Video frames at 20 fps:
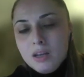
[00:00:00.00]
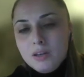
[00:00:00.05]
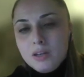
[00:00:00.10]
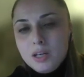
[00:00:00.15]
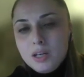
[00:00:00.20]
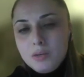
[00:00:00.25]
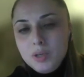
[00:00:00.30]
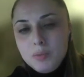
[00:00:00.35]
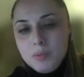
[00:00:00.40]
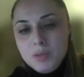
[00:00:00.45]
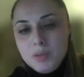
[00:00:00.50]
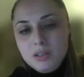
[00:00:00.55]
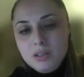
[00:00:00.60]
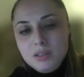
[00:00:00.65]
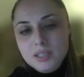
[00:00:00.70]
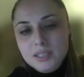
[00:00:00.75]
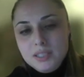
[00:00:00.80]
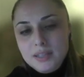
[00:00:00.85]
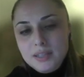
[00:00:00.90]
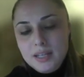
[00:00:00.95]
Now we
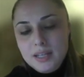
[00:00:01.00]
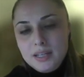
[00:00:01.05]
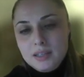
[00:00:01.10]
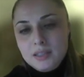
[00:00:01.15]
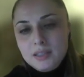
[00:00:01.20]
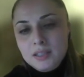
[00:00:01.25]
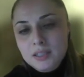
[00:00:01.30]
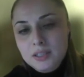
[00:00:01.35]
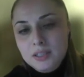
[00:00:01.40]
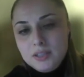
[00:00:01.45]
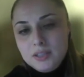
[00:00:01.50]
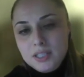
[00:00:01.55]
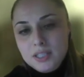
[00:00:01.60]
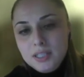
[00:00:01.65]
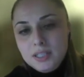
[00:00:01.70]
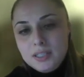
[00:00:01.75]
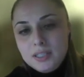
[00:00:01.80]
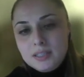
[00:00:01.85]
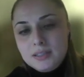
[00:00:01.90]
model this data using